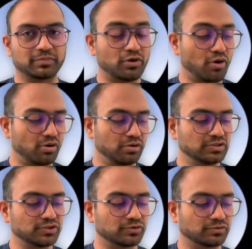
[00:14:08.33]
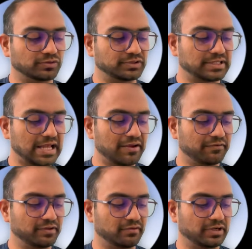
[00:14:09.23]
also
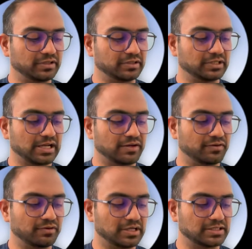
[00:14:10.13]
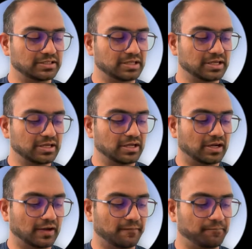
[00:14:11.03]
save the return address
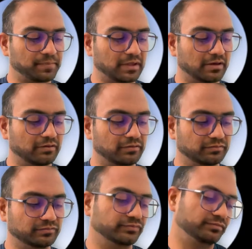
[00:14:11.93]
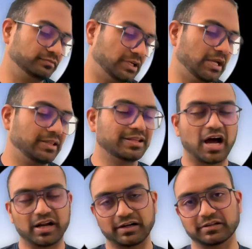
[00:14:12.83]
uh, in the
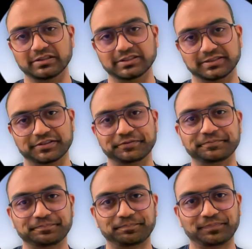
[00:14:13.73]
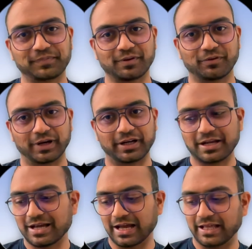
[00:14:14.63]
RA register, right?
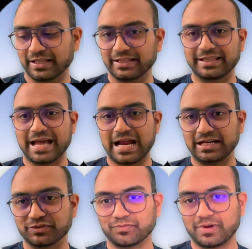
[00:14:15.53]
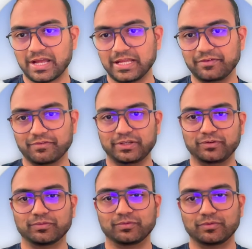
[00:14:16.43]
And that why when
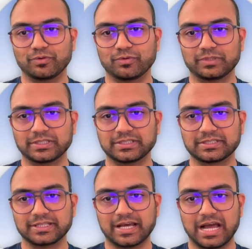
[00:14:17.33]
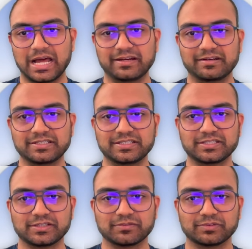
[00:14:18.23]
you notice the RA
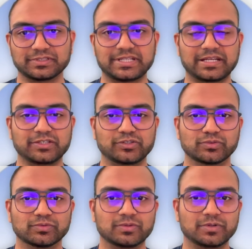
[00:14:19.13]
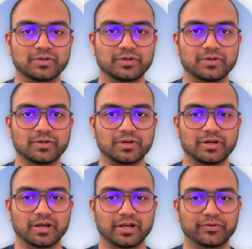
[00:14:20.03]
register was set to,
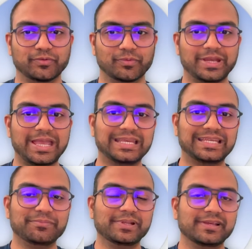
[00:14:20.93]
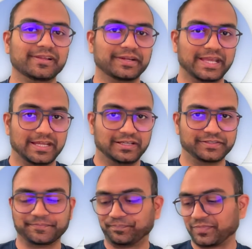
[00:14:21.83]
80,000,008.
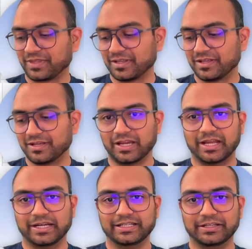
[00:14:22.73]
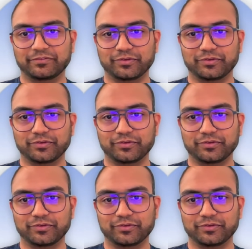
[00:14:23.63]
And if